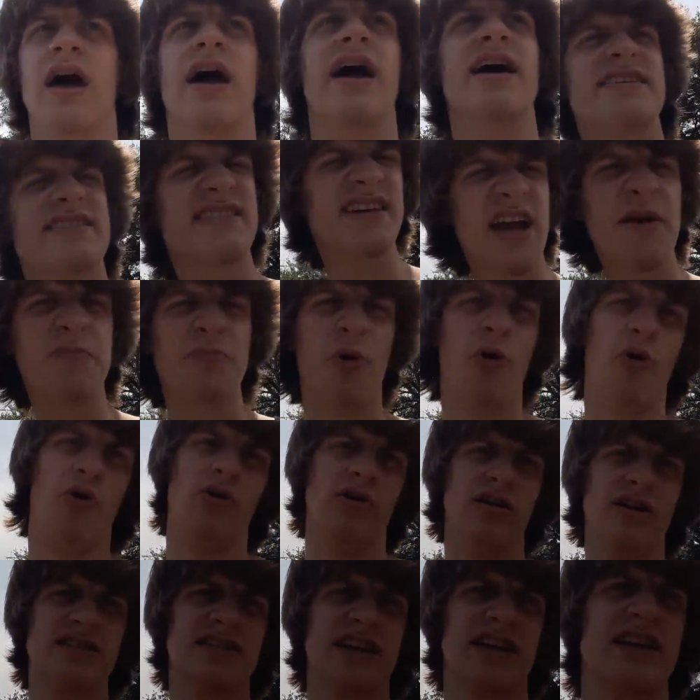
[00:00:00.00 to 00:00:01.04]
It's
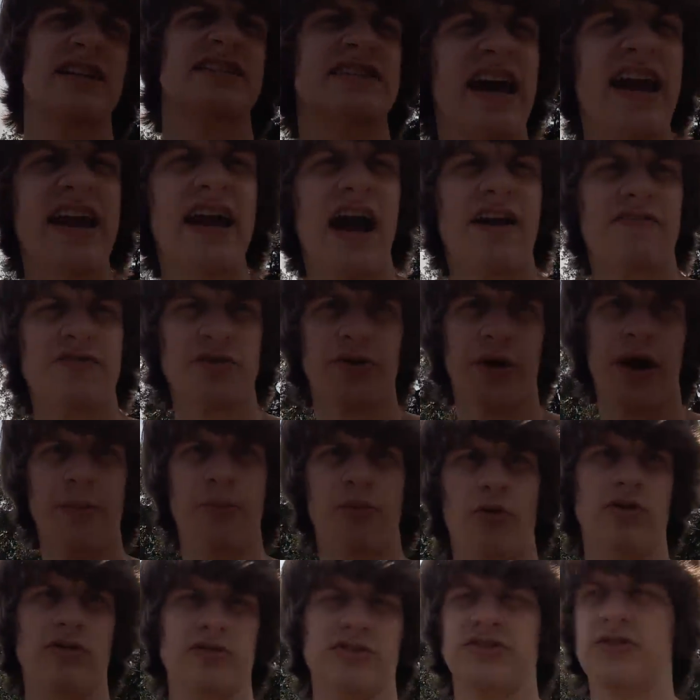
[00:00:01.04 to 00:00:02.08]
April. It's like a day after April,